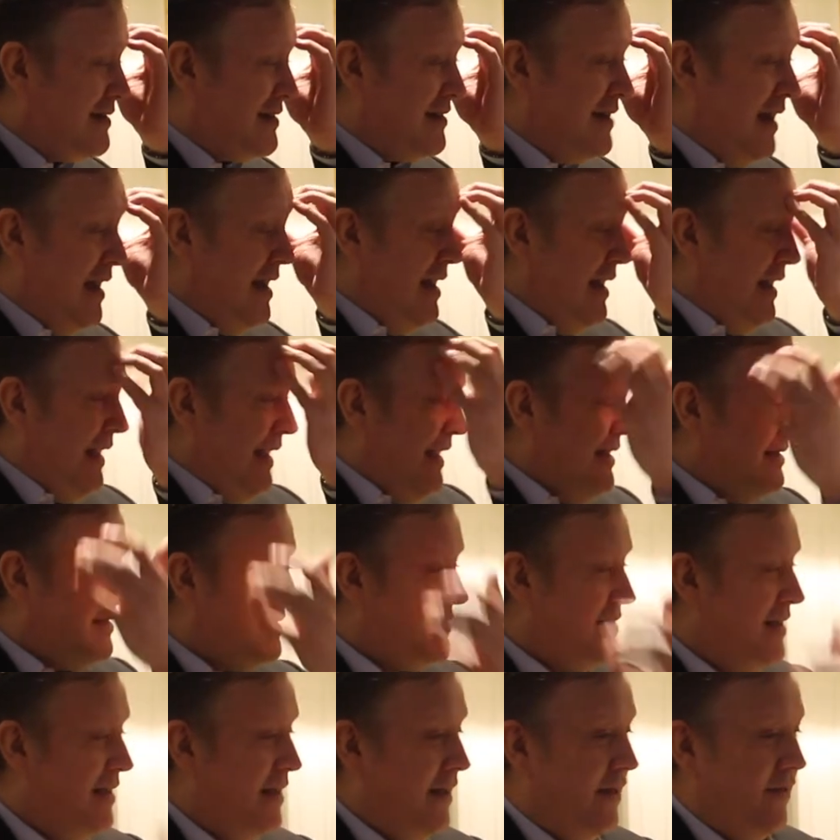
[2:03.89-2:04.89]
It's,
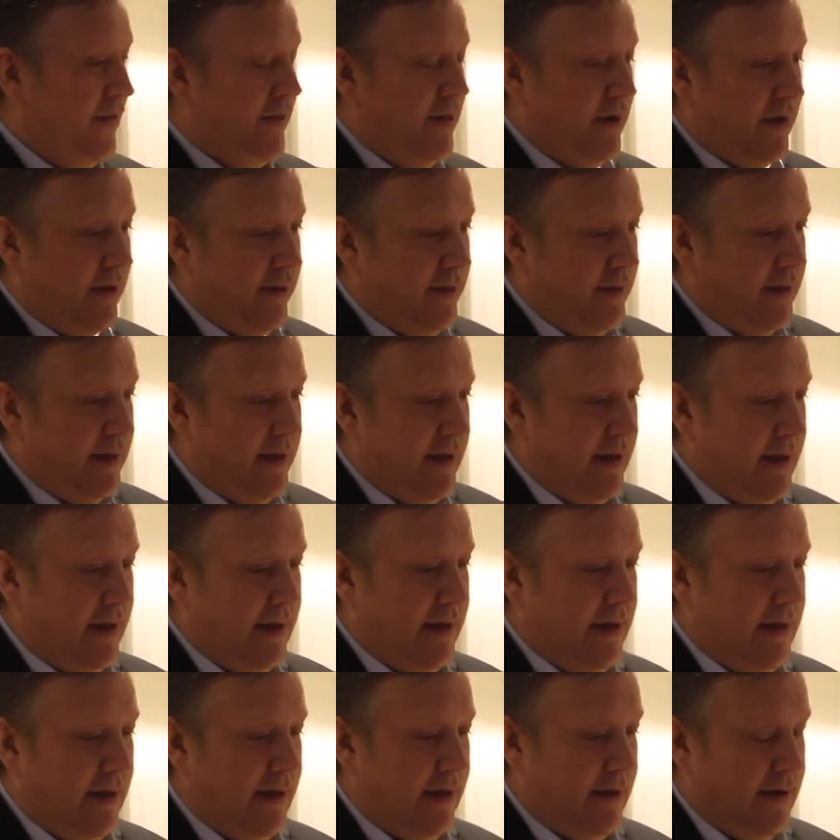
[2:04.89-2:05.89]
it's the,
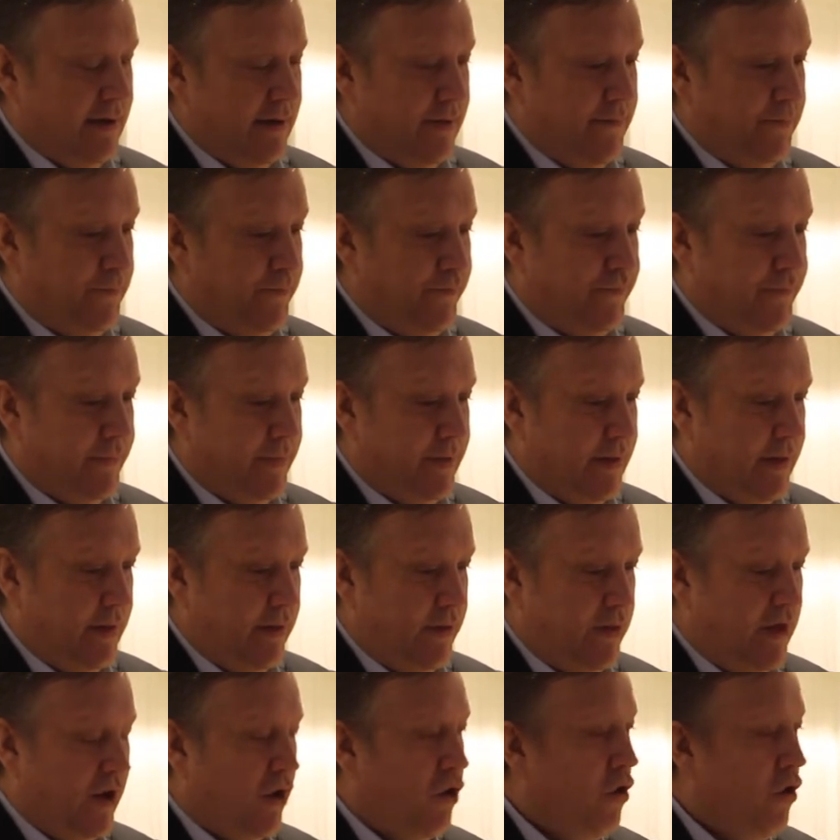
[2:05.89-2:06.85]
the,